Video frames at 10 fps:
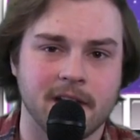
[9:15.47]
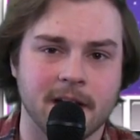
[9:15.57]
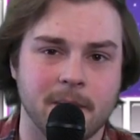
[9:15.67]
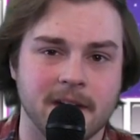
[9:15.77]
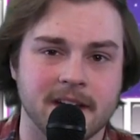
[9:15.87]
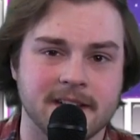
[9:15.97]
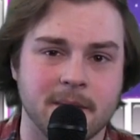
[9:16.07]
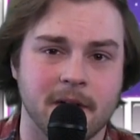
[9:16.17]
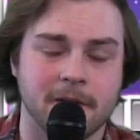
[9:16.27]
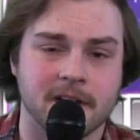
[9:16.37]
like button, hit that
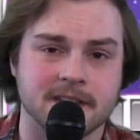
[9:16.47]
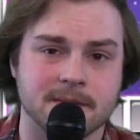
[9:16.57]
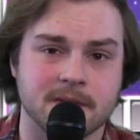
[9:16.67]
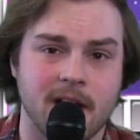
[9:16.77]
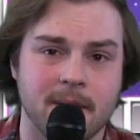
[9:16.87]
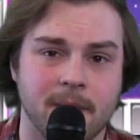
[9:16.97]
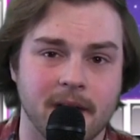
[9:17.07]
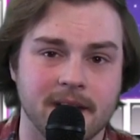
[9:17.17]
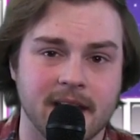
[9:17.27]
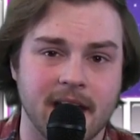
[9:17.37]
motherfucking subscribe
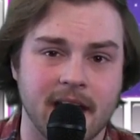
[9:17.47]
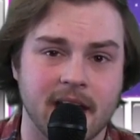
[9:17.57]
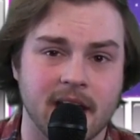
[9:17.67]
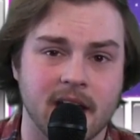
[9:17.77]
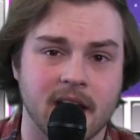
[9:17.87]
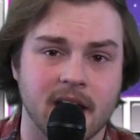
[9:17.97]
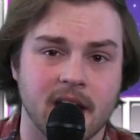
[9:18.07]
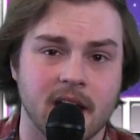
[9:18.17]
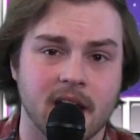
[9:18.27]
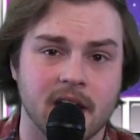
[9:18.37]
button,
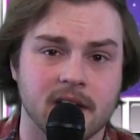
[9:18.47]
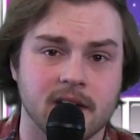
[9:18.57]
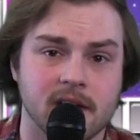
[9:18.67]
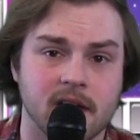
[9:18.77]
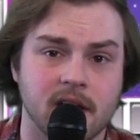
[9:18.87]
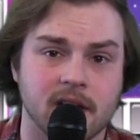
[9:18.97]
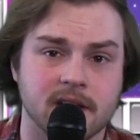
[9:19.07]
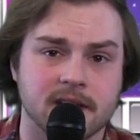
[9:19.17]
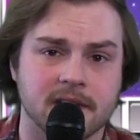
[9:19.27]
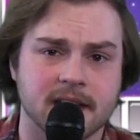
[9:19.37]
and
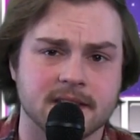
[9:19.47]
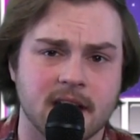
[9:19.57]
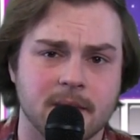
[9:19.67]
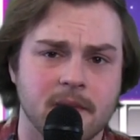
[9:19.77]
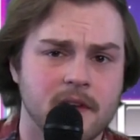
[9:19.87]
until next time,